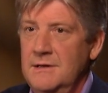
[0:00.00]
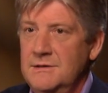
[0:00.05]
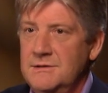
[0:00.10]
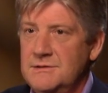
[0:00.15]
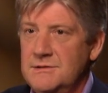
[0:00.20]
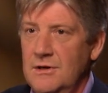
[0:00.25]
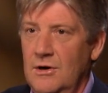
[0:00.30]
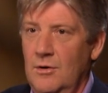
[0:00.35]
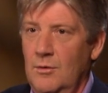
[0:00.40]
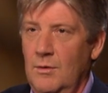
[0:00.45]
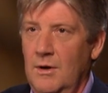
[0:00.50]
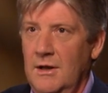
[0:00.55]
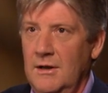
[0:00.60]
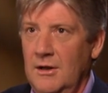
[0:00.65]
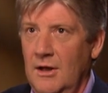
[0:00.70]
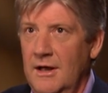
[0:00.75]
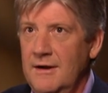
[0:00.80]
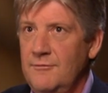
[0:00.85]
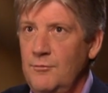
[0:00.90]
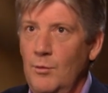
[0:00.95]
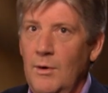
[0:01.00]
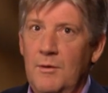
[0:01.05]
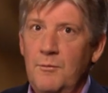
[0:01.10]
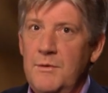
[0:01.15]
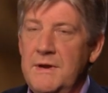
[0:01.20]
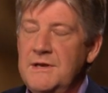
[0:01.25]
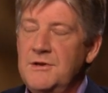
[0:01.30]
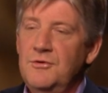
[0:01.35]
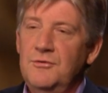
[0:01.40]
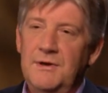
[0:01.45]
So a lot of what
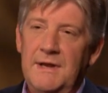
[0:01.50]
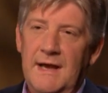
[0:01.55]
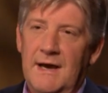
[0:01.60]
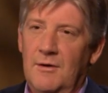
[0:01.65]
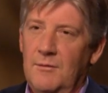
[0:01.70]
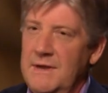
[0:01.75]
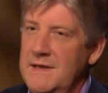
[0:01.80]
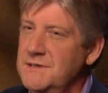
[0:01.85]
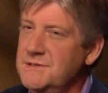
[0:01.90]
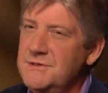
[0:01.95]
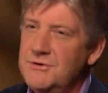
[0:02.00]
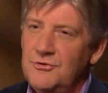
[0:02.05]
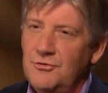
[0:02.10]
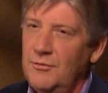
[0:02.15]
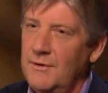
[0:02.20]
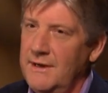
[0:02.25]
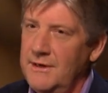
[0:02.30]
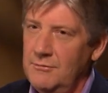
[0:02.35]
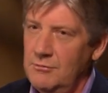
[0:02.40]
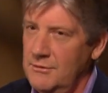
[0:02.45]
we do now isn't trying